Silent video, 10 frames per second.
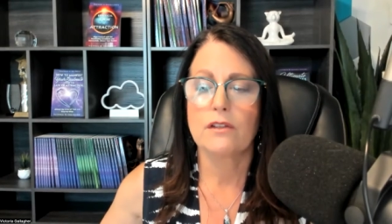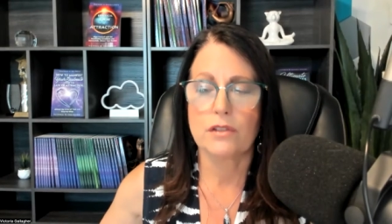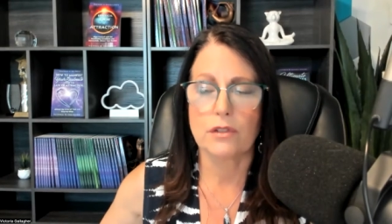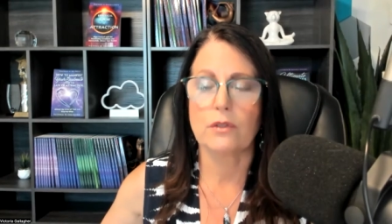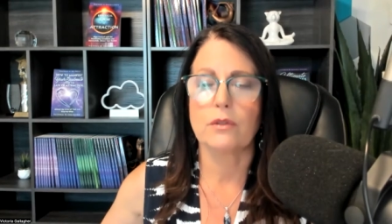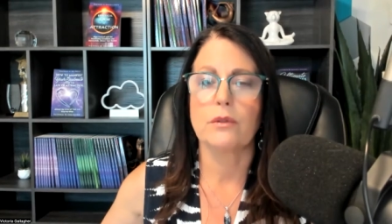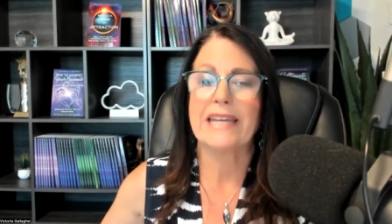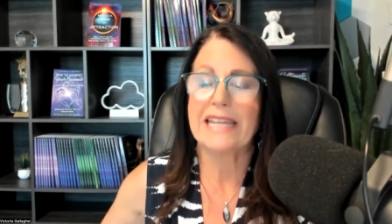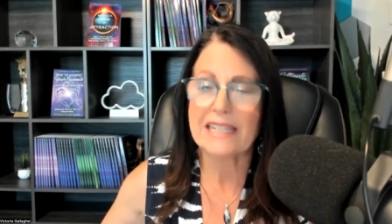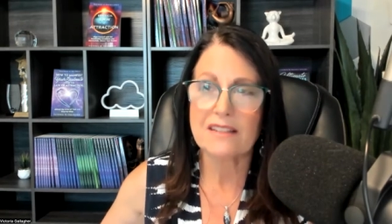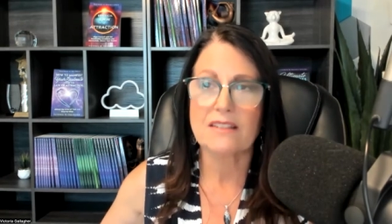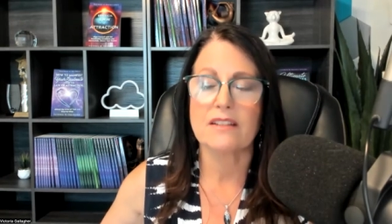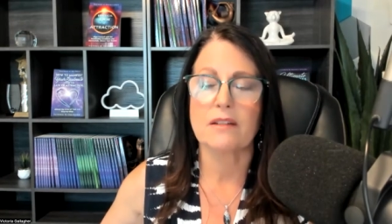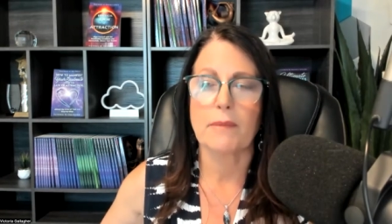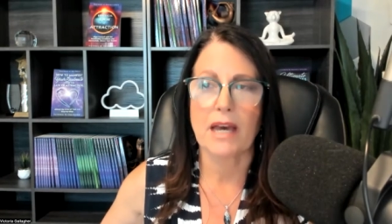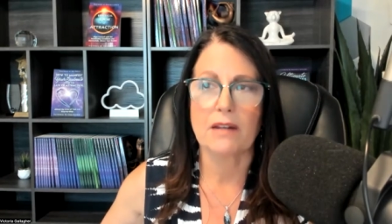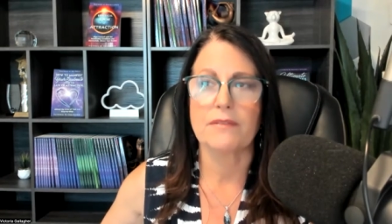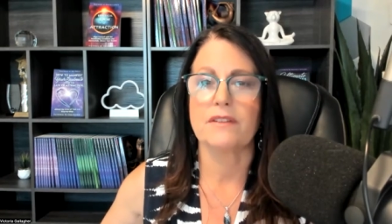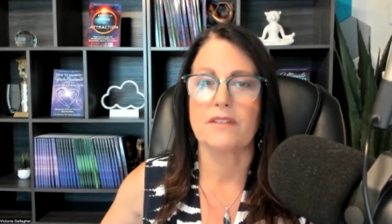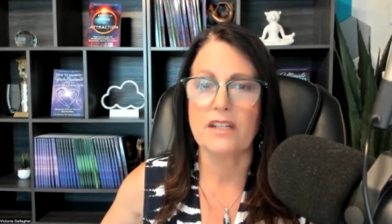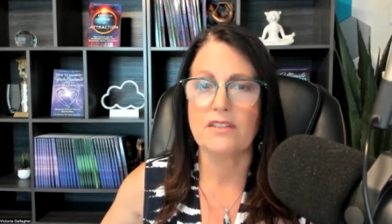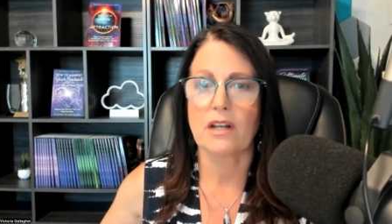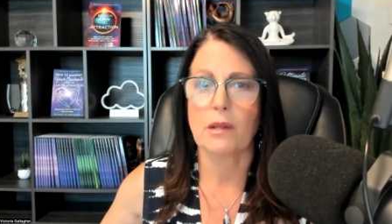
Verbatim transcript: to instant manifestation,